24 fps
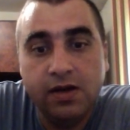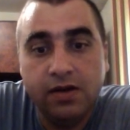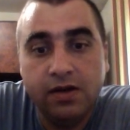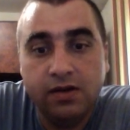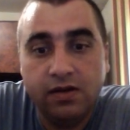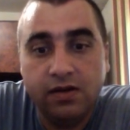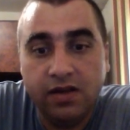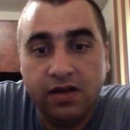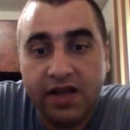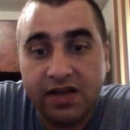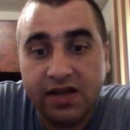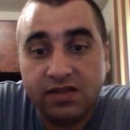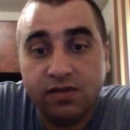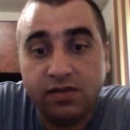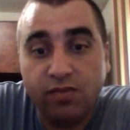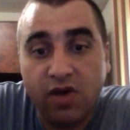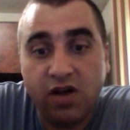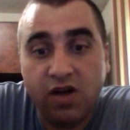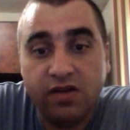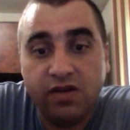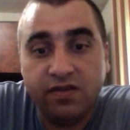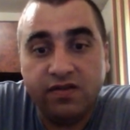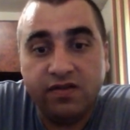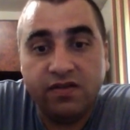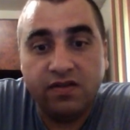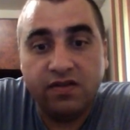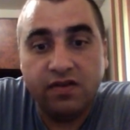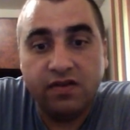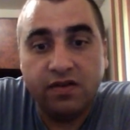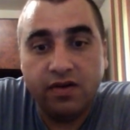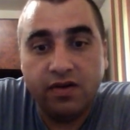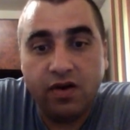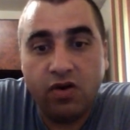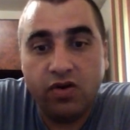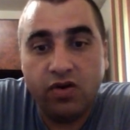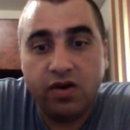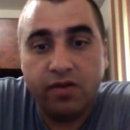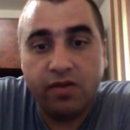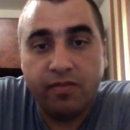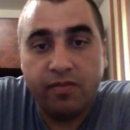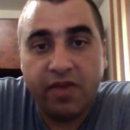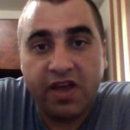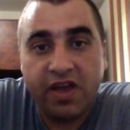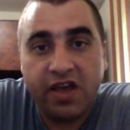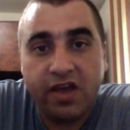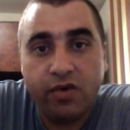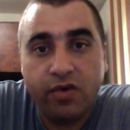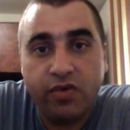last month on
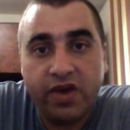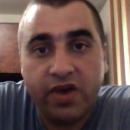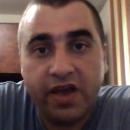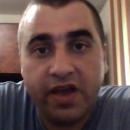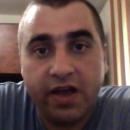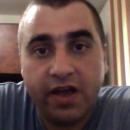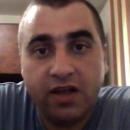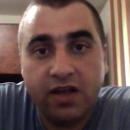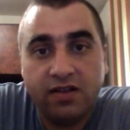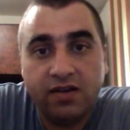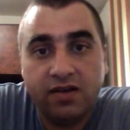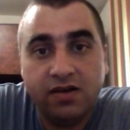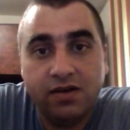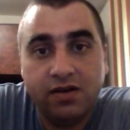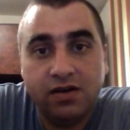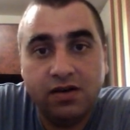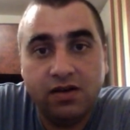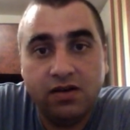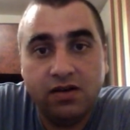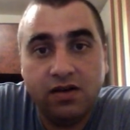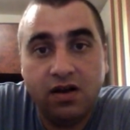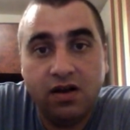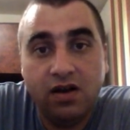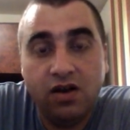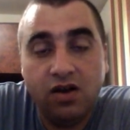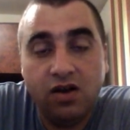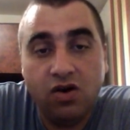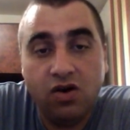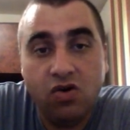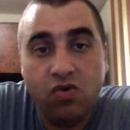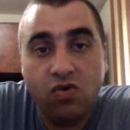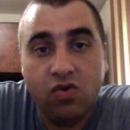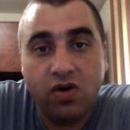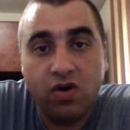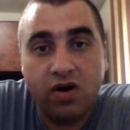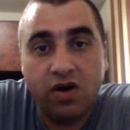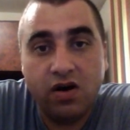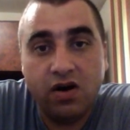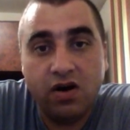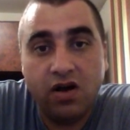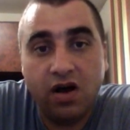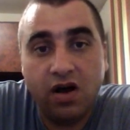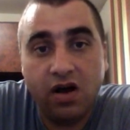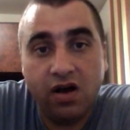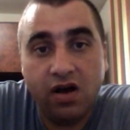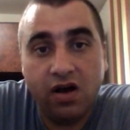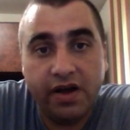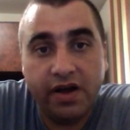May we had a lower
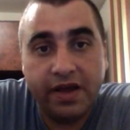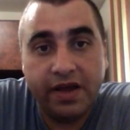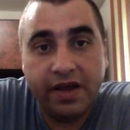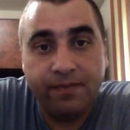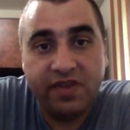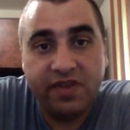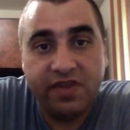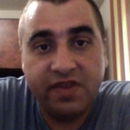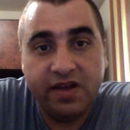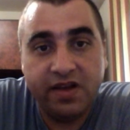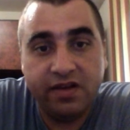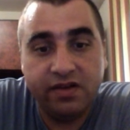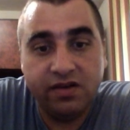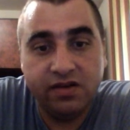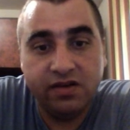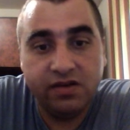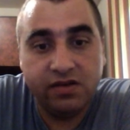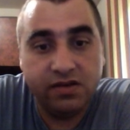high than